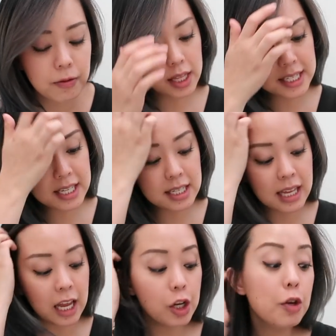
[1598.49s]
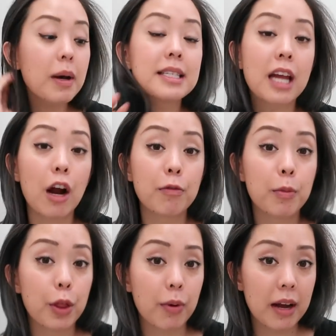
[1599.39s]
This is a new mascara
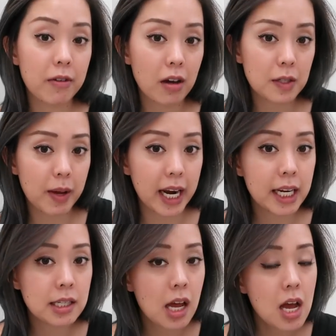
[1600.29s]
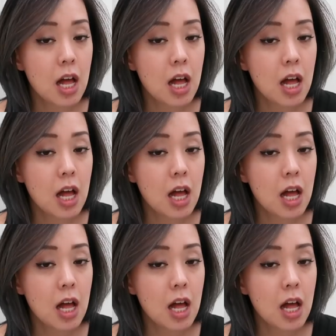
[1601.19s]
from Thrive Cosmetics.